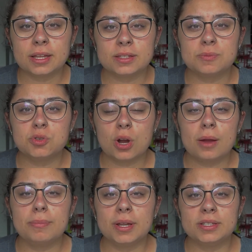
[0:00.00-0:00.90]
that
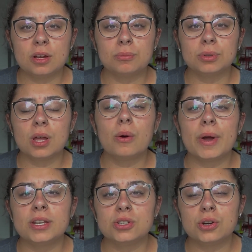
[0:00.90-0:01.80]
subscribe button down below
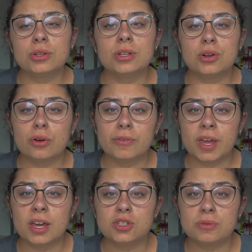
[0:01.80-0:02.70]
and turn the
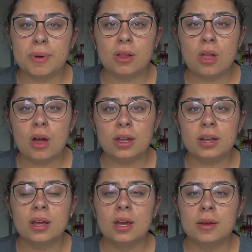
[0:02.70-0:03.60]
notification bell on,